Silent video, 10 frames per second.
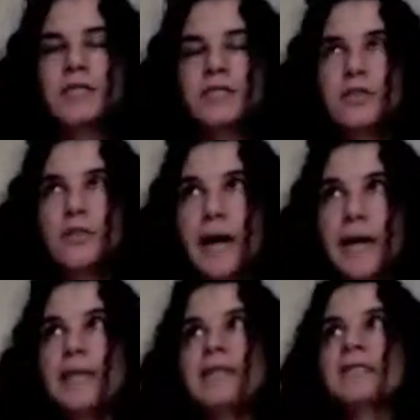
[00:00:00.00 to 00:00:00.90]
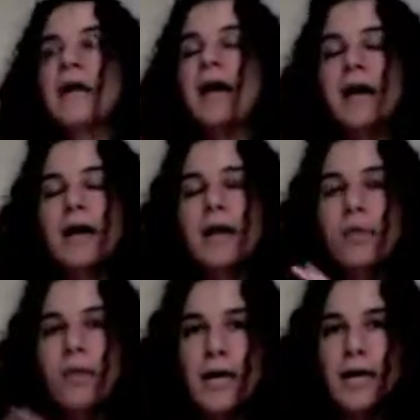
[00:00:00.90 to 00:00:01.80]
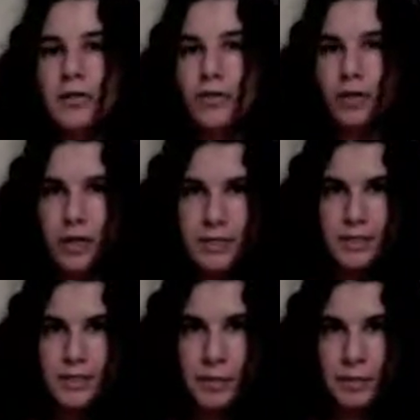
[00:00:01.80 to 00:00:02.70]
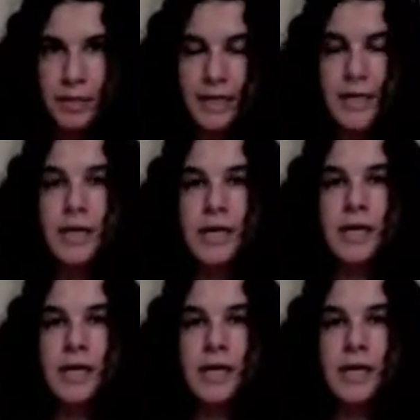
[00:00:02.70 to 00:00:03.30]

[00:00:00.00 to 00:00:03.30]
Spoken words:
To write, al-walad or as-sabi